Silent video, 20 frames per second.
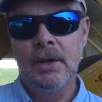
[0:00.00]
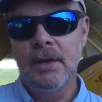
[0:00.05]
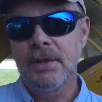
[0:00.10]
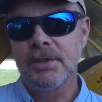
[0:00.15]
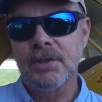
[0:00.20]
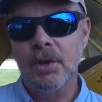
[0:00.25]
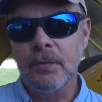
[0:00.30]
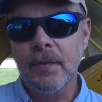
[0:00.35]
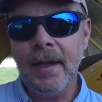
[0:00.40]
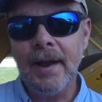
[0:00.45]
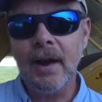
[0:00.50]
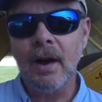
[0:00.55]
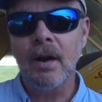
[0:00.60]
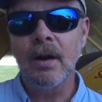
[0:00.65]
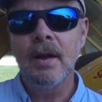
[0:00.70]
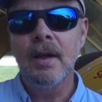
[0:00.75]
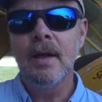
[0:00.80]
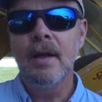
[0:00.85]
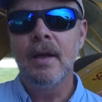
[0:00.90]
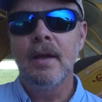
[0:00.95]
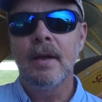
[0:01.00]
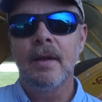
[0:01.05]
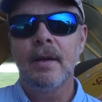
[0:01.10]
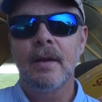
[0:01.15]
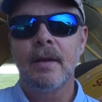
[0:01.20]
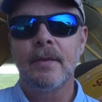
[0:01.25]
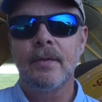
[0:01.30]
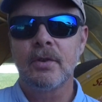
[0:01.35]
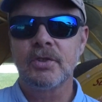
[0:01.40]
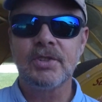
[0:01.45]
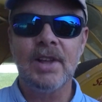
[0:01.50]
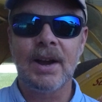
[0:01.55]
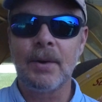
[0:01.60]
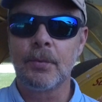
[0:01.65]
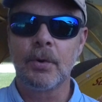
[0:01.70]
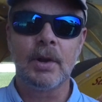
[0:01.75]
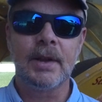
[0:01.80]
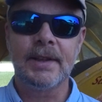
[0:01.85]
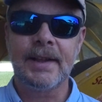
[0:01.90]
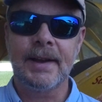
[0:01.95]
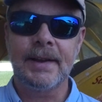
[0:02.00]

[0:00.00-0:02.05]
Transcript: So there's not really